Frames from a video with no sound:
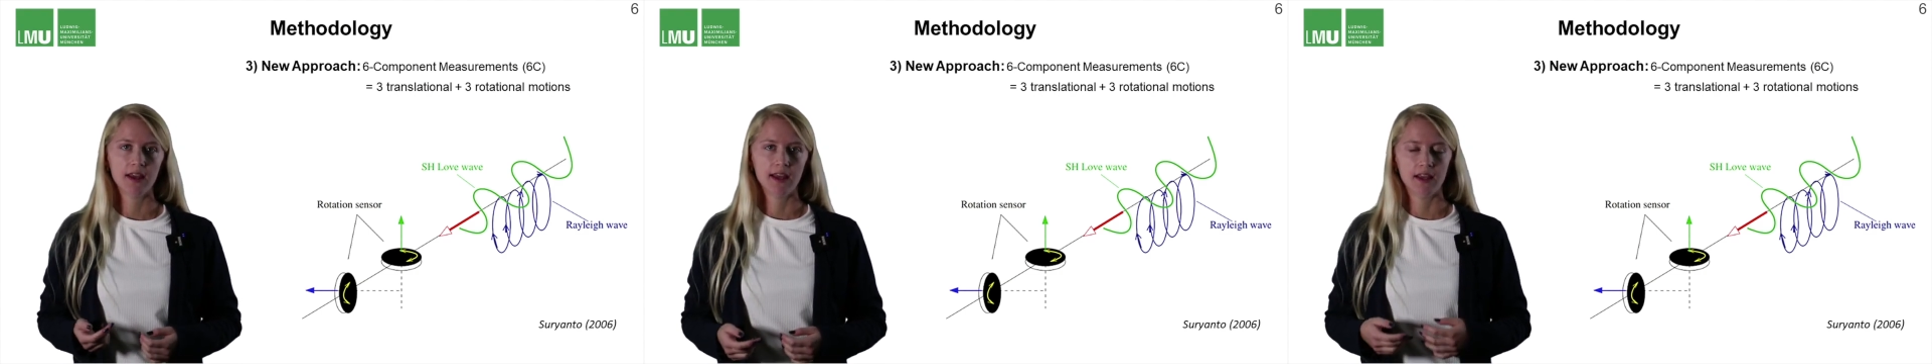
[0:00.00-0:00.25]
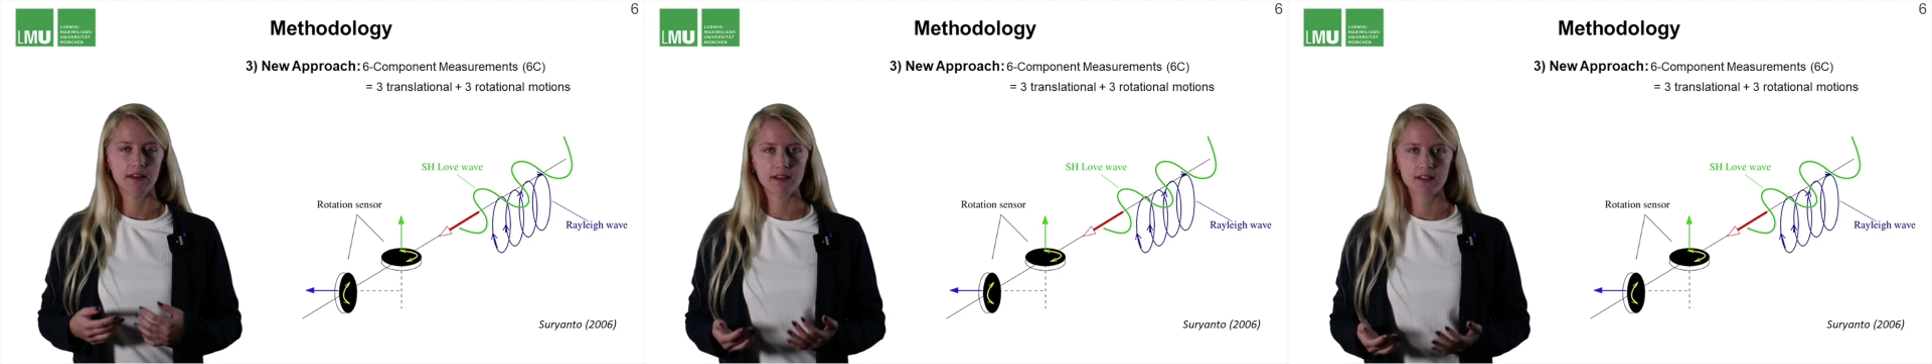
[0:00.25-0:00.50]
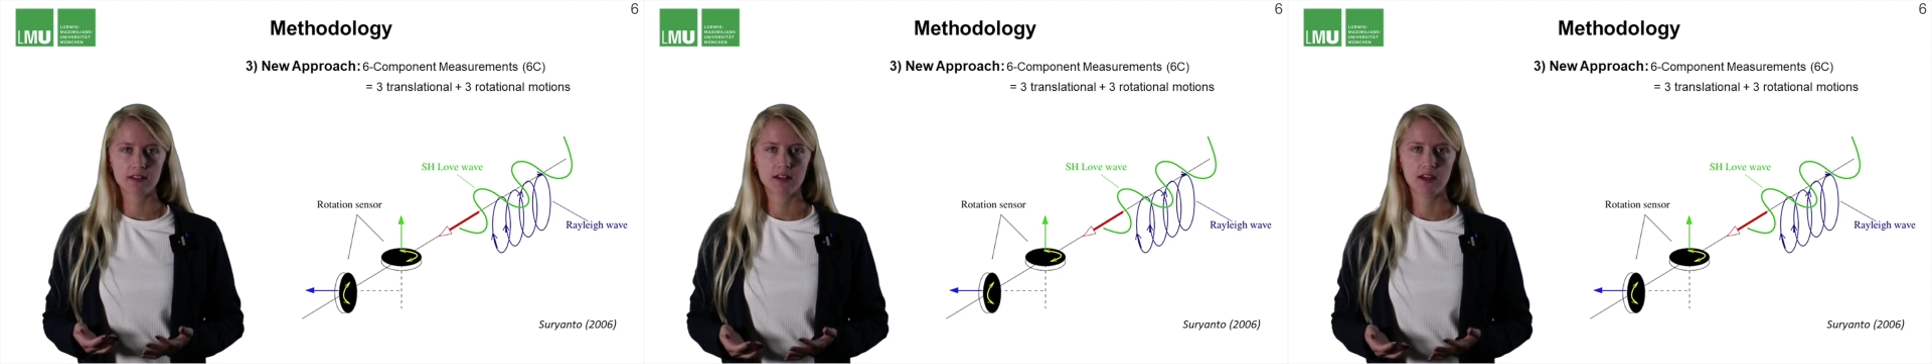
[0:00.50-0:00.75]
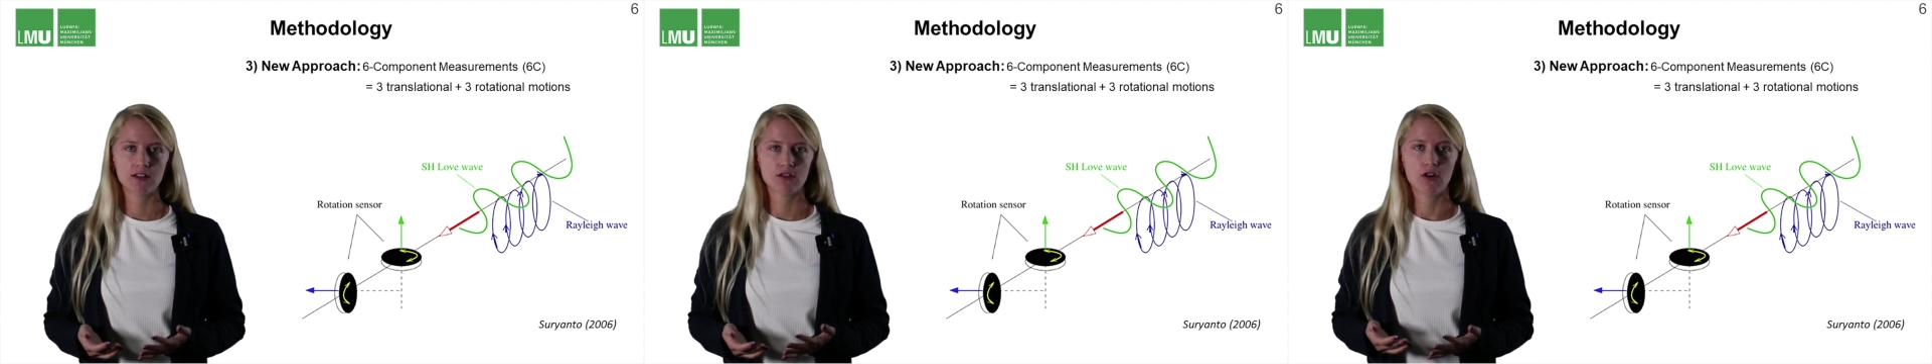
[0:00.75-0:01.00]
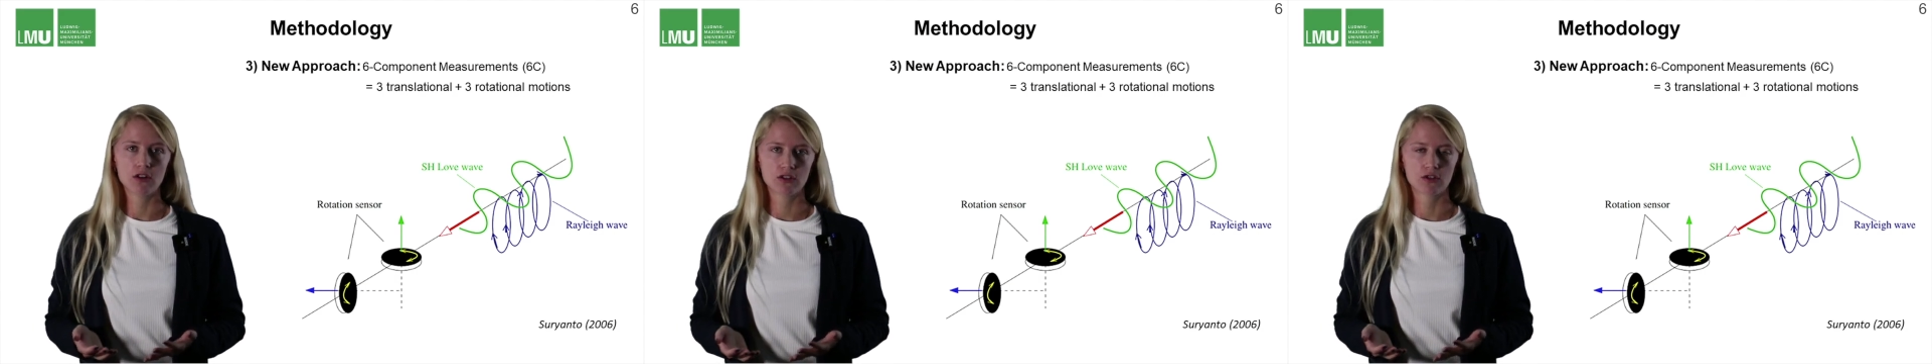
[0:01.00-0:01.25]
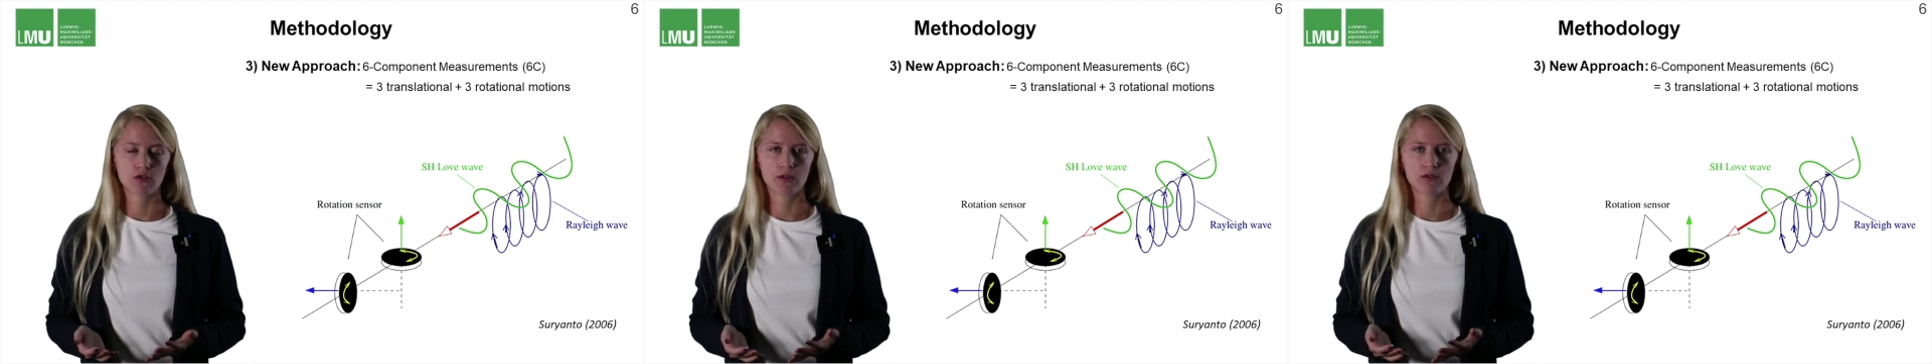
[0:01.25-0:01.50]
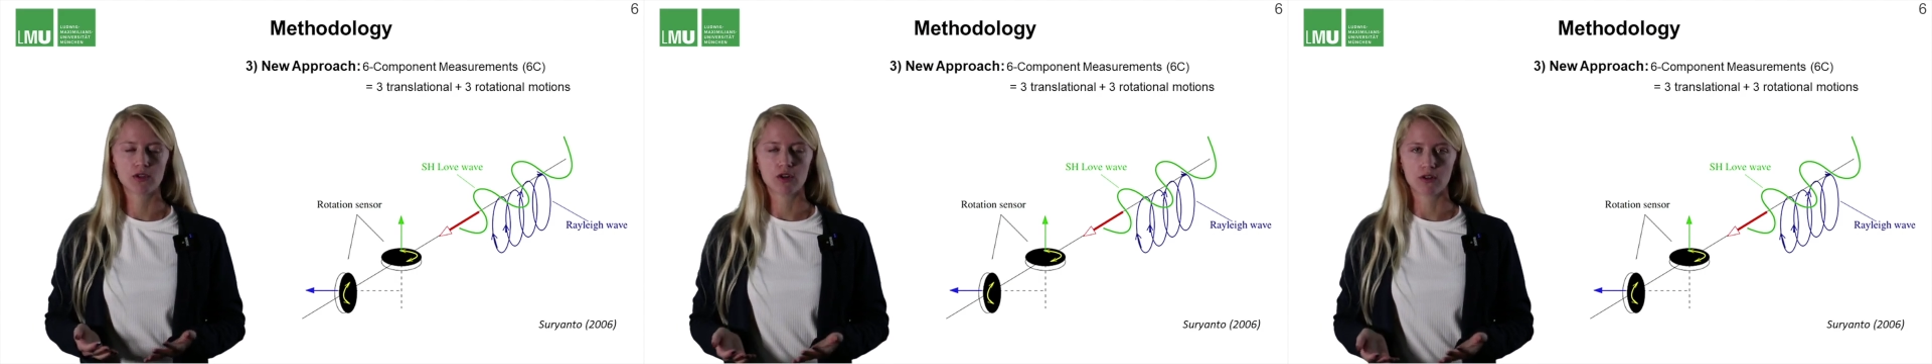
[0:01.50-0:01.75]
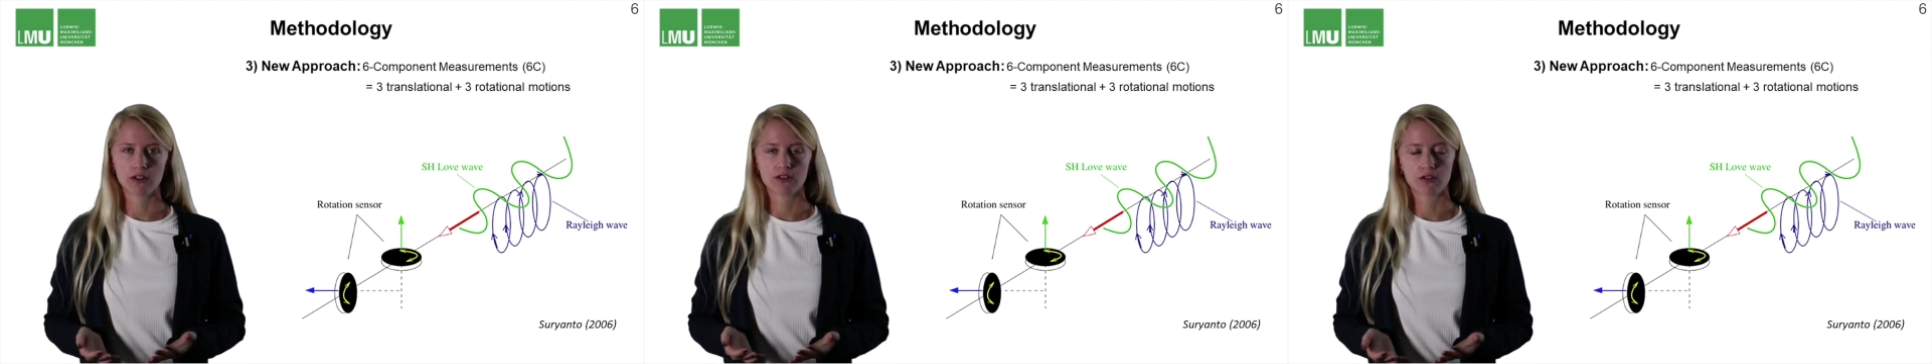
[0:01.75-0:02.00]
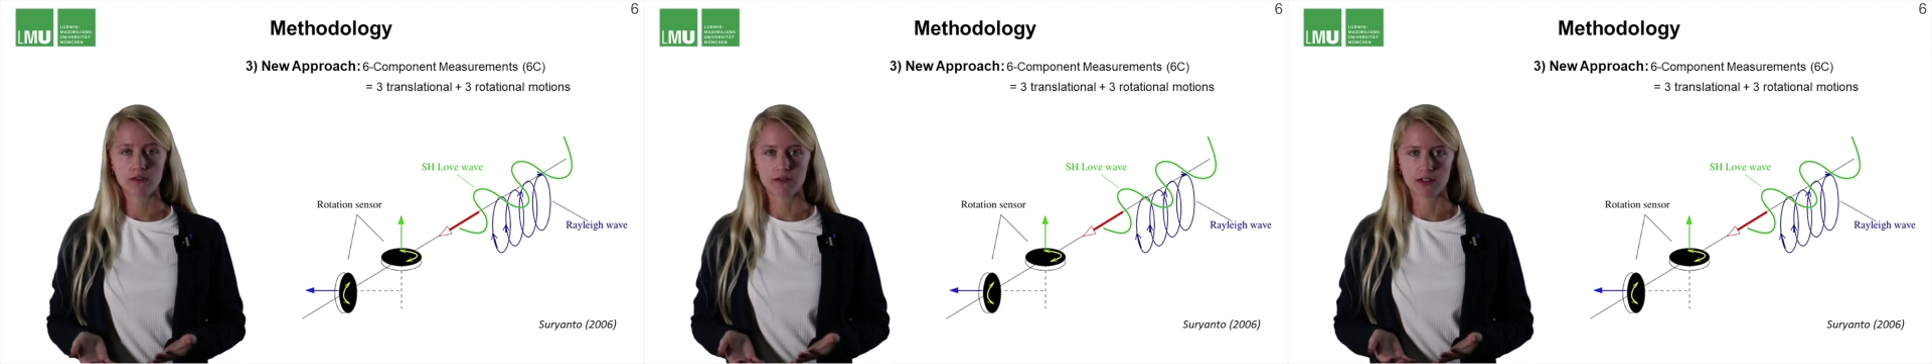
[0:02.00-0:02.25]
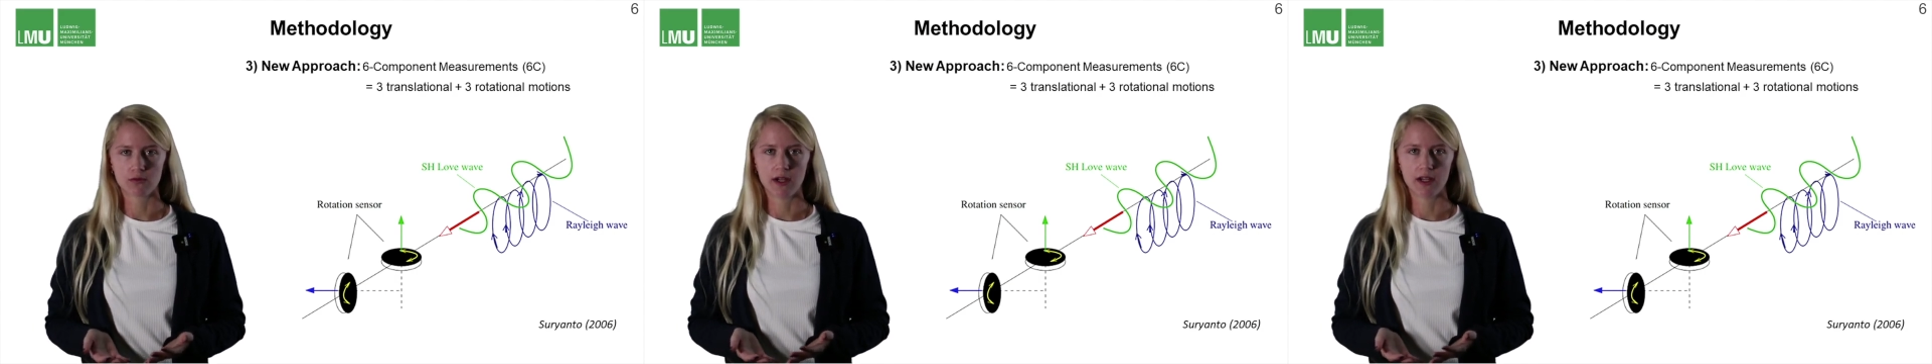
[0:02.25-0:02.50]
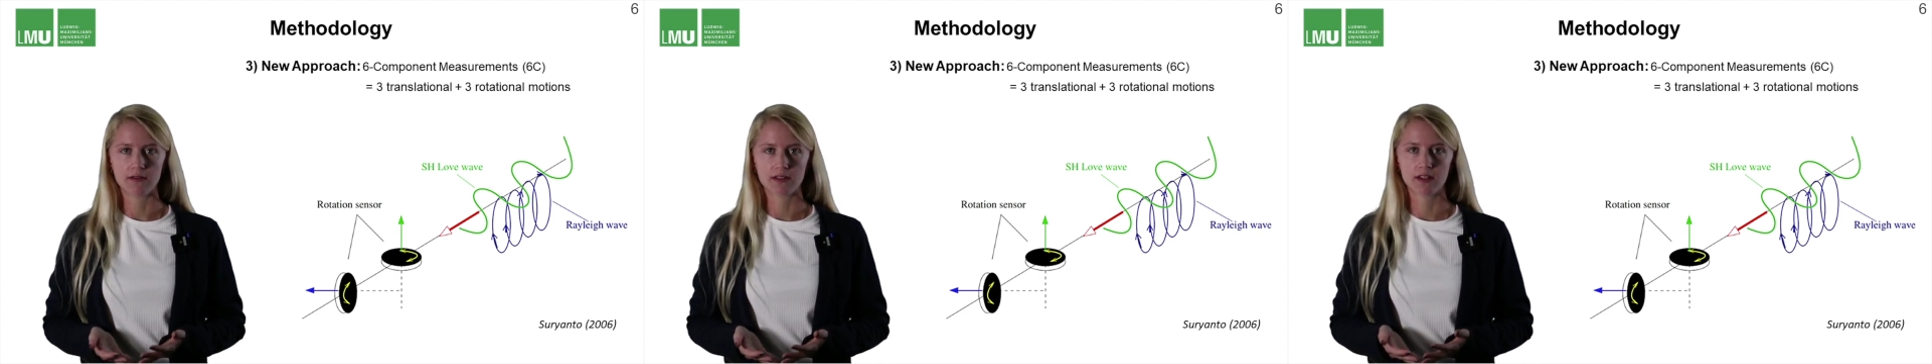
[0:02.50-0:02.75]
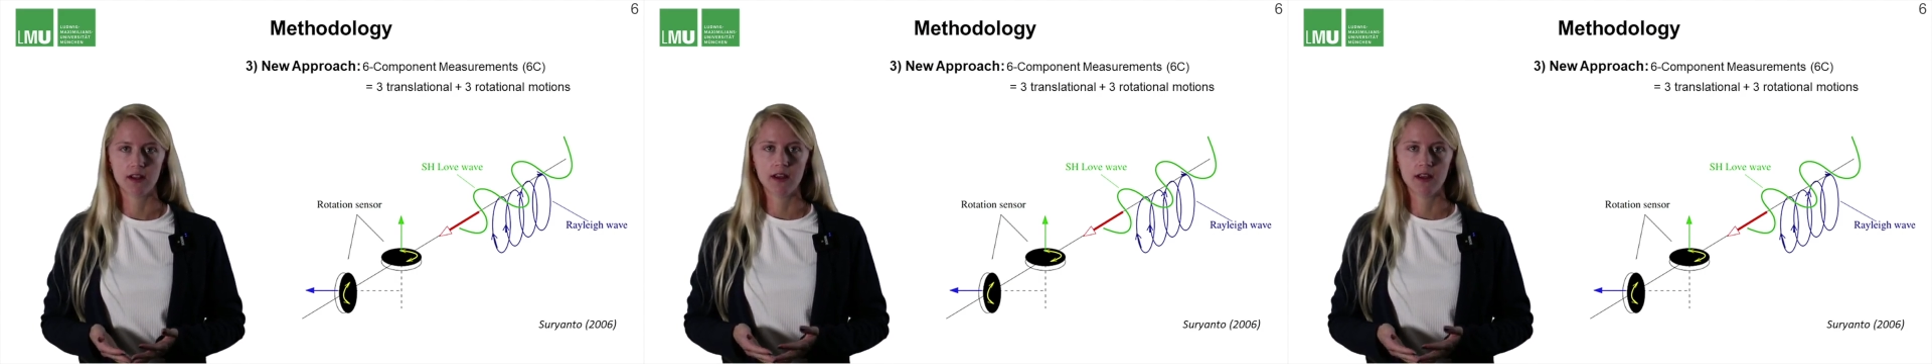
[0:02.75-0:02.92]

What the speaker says: In this case also we're recording surface waves,